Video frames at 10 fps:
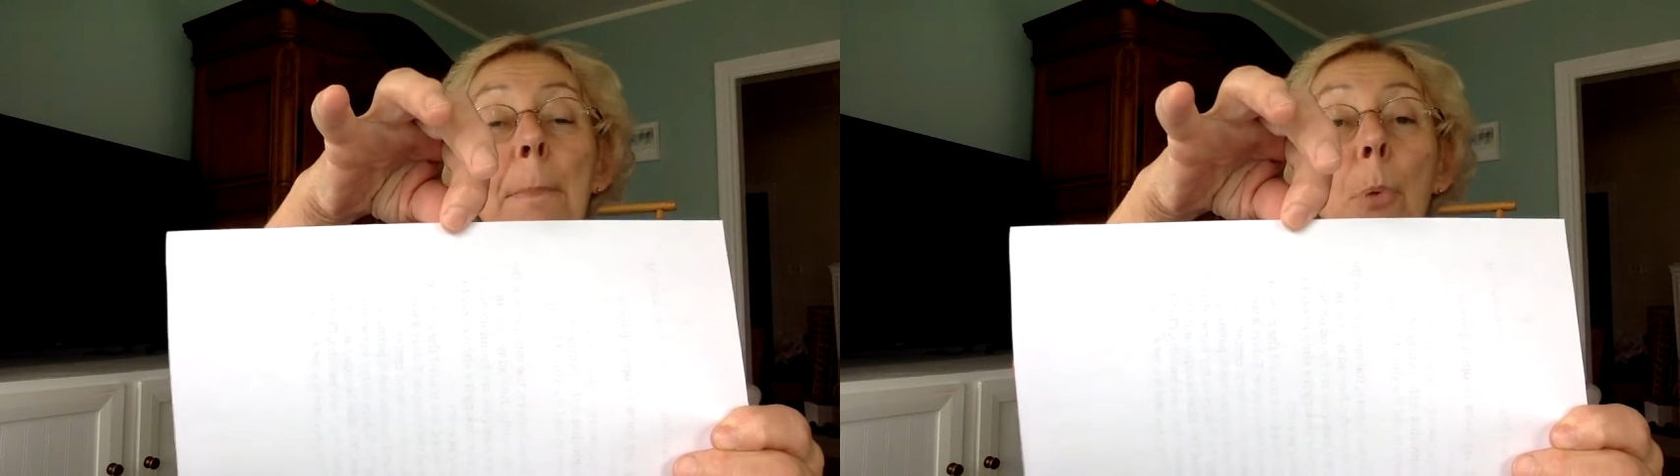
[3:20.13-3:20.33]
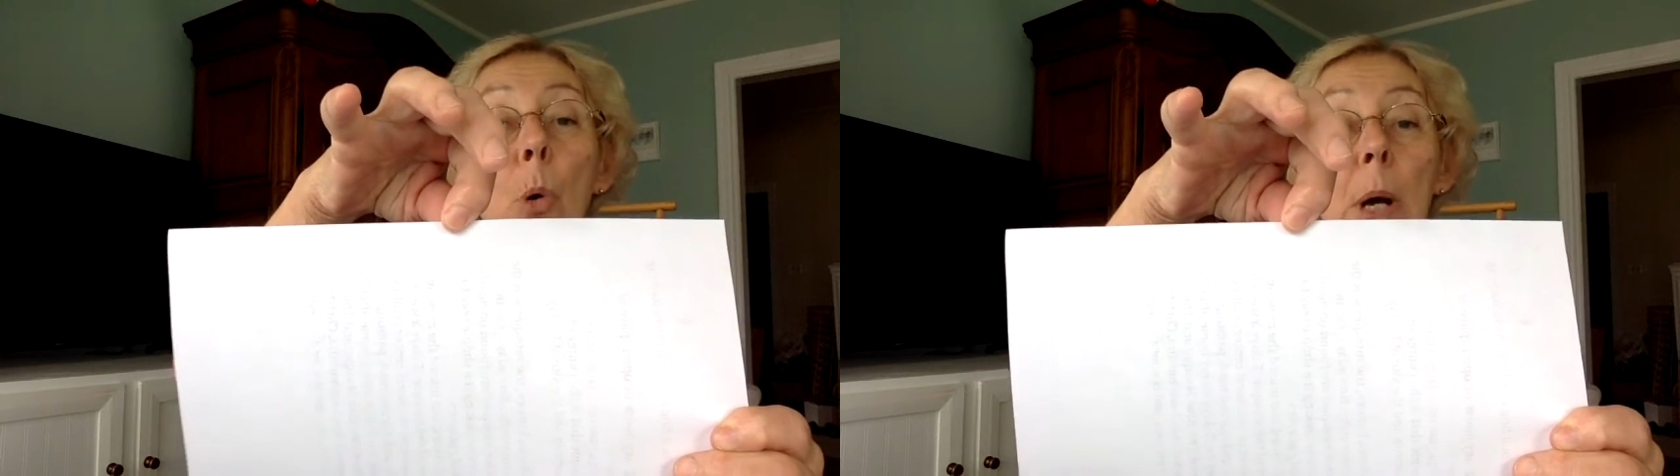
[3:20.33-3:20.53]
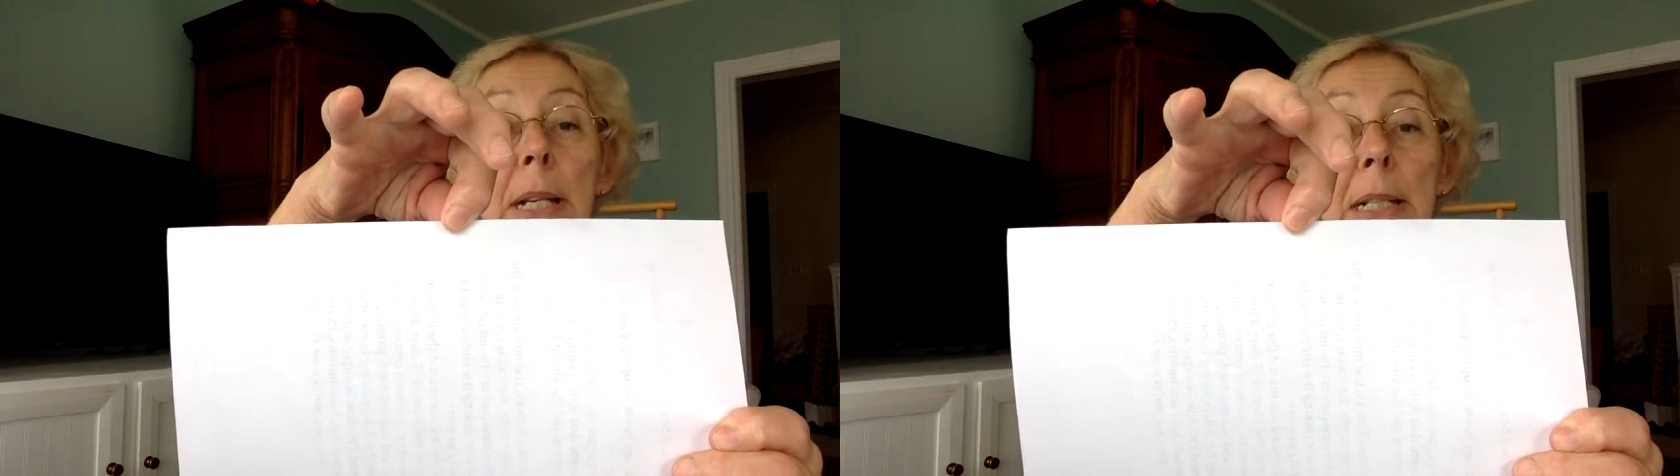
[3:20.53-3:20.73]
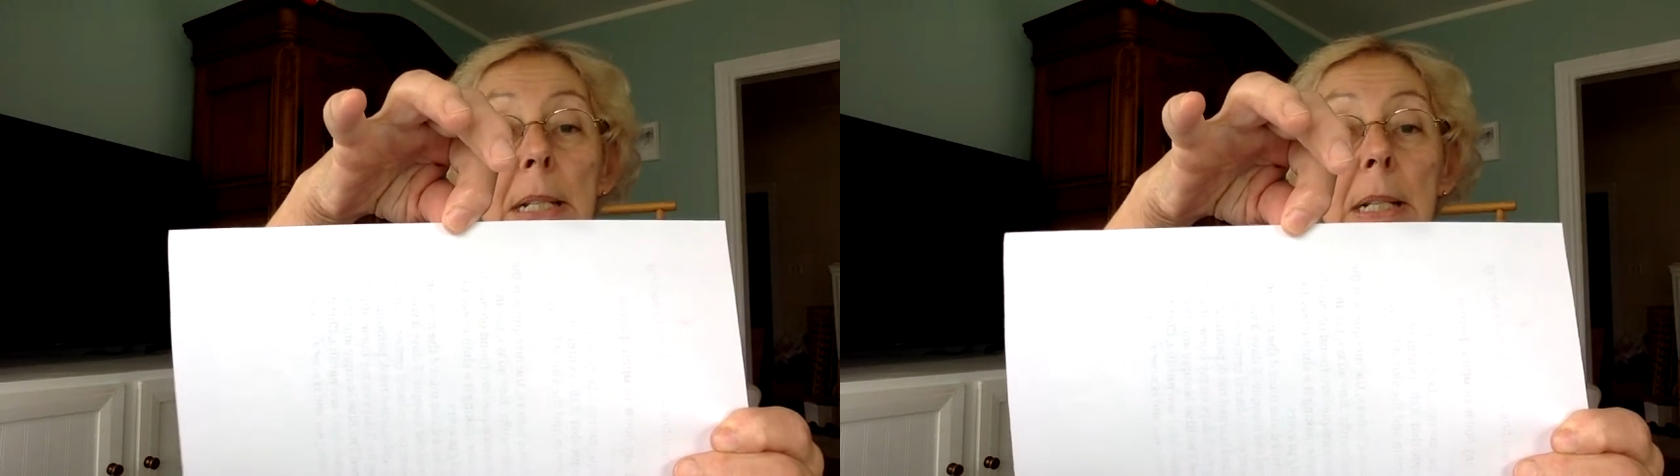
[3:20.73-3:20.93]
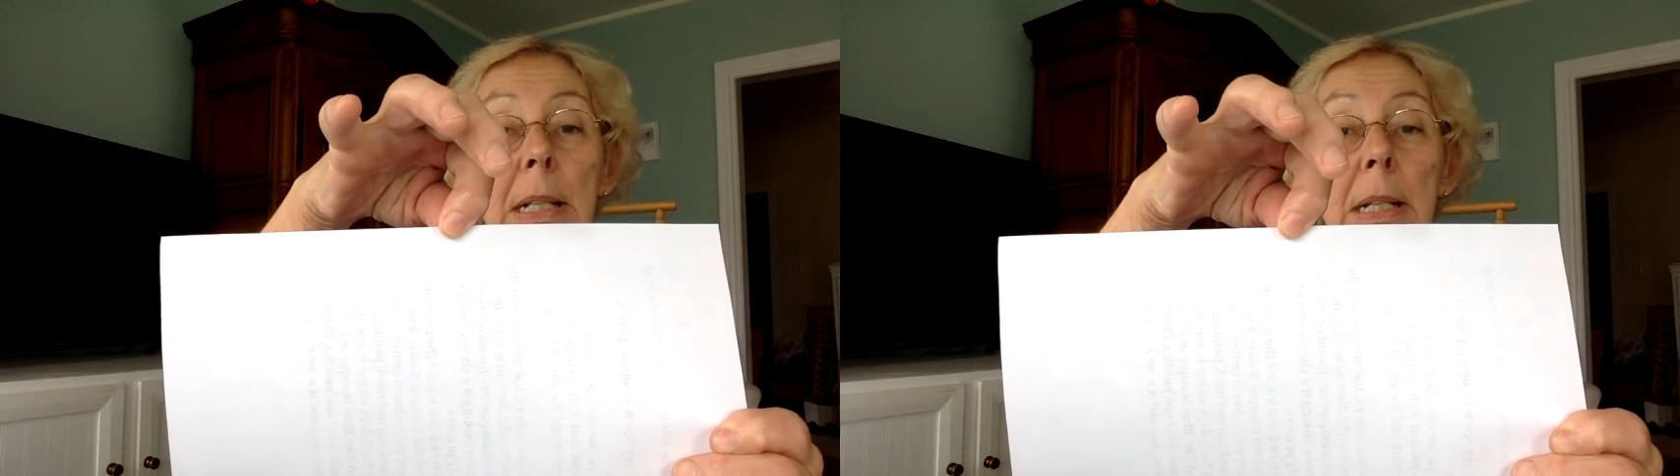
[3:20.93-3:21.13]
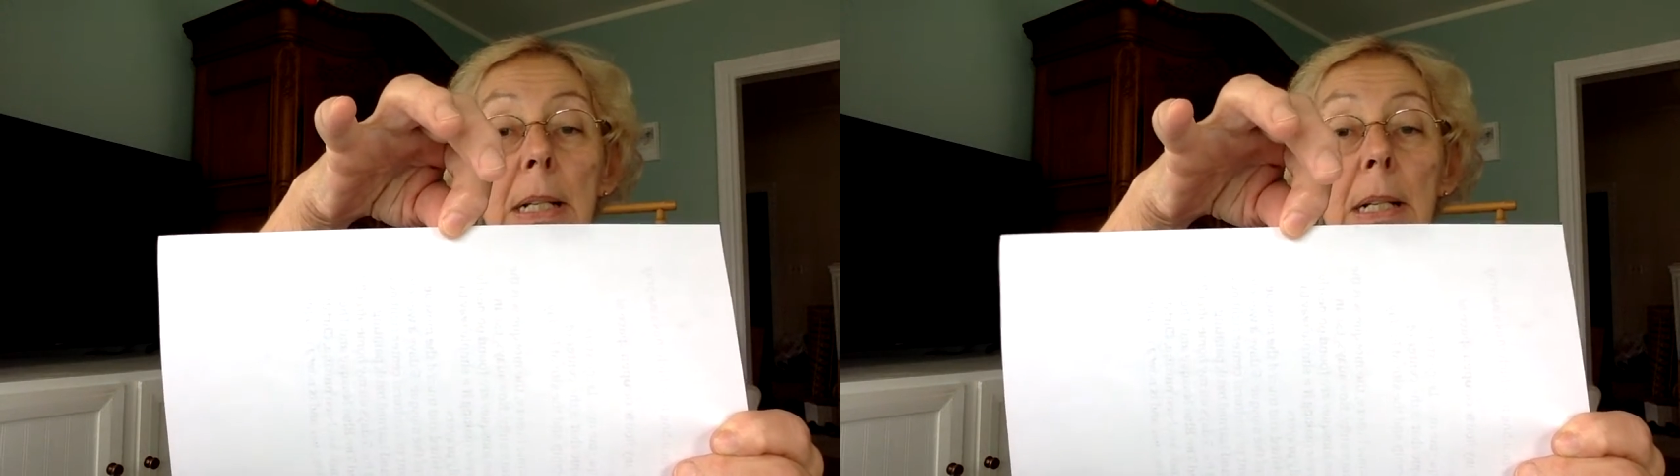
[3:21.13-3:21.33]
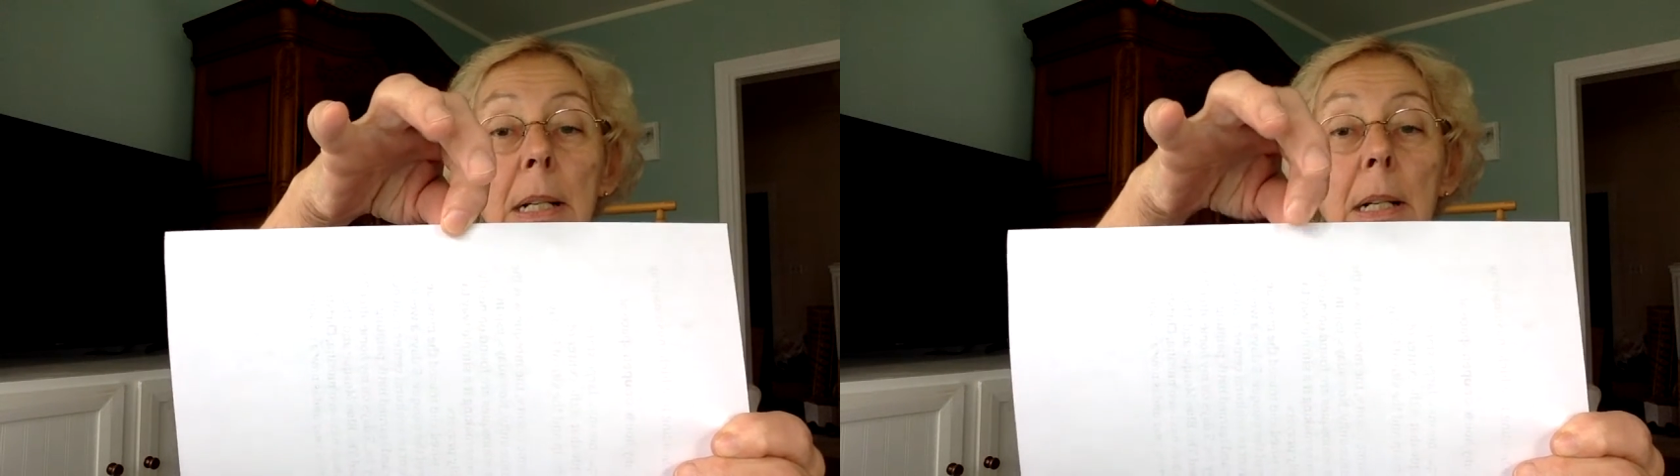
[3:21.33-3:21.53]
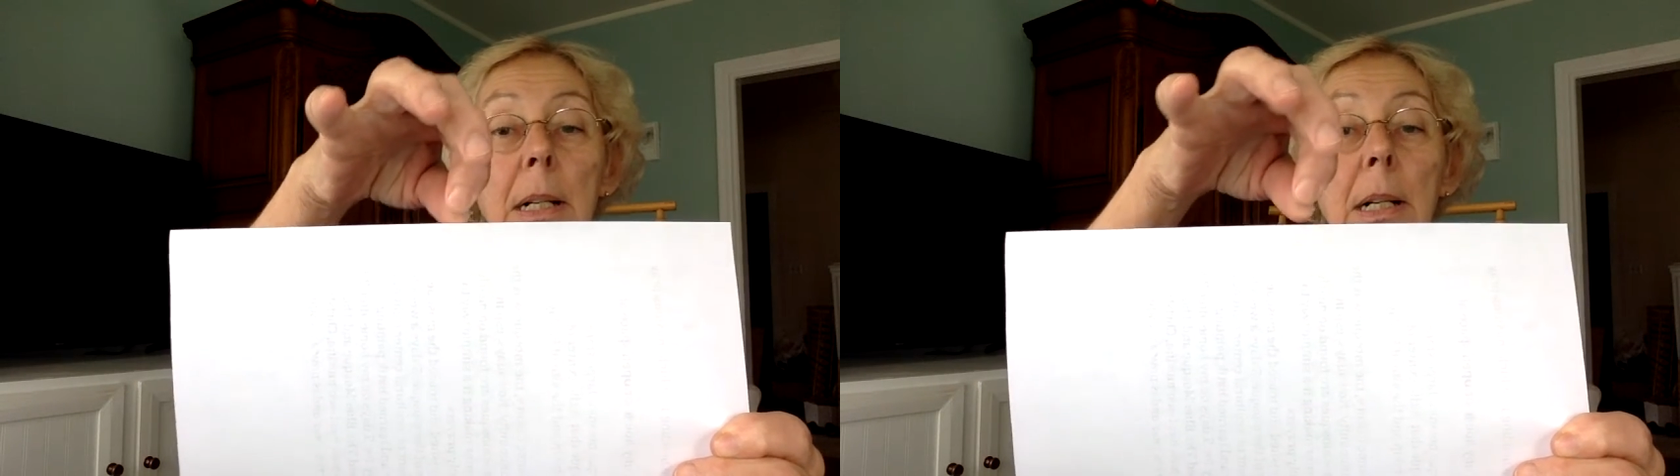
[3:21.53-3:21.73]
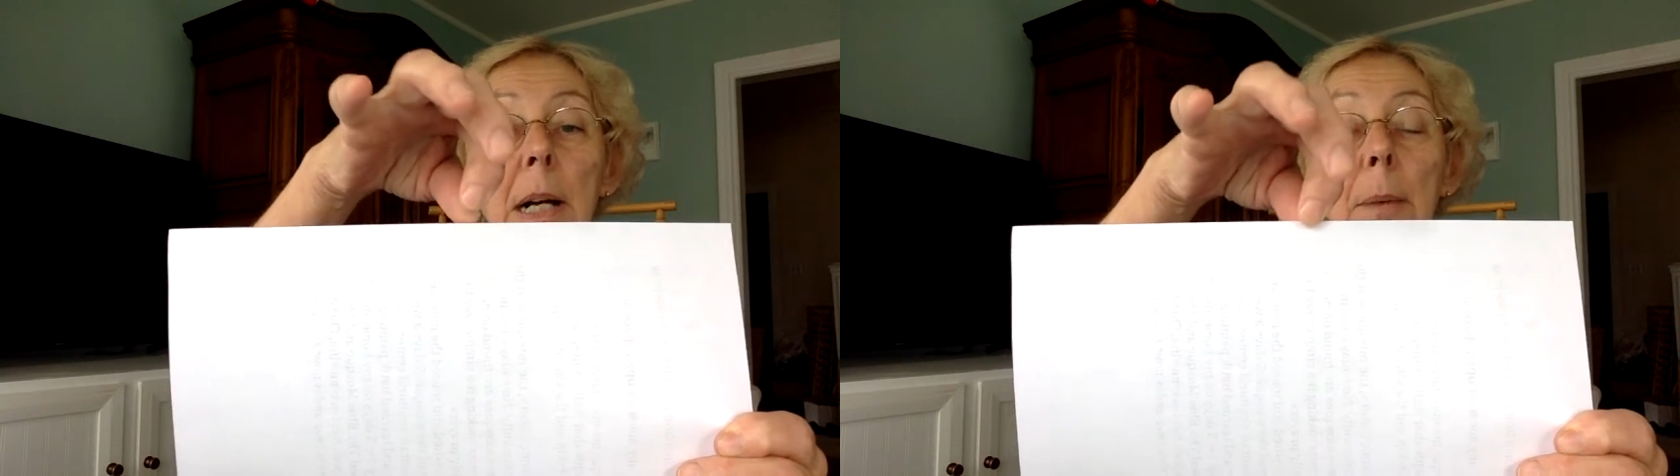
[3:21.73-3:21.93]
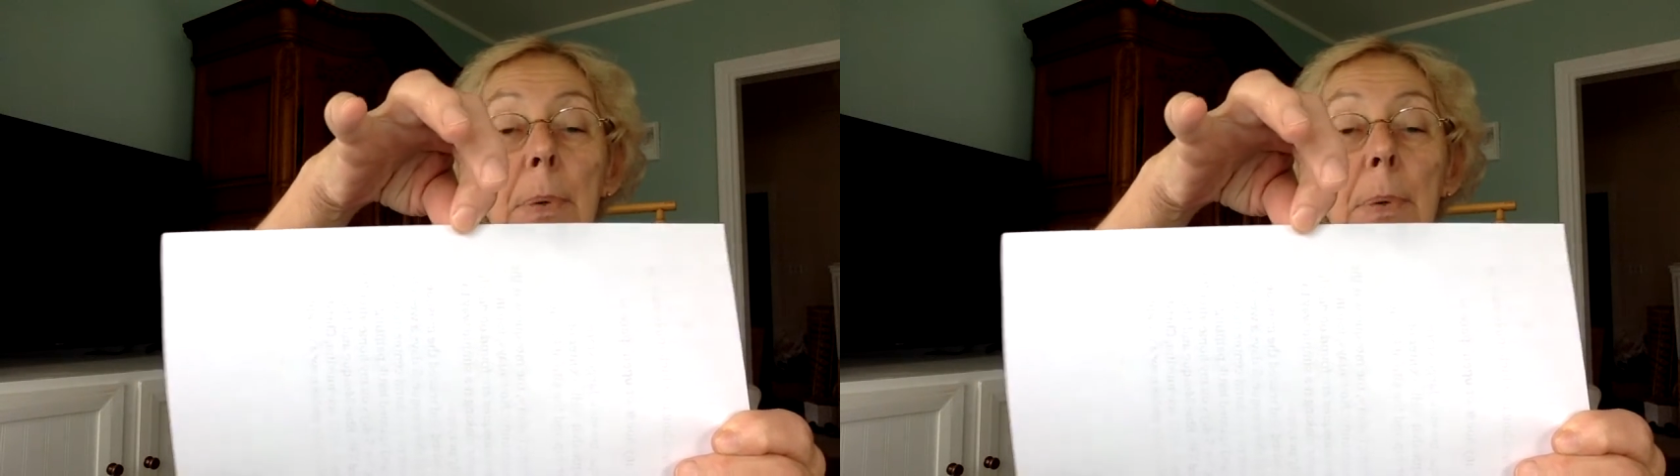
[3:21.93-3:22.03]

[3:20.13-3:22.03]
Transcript: point up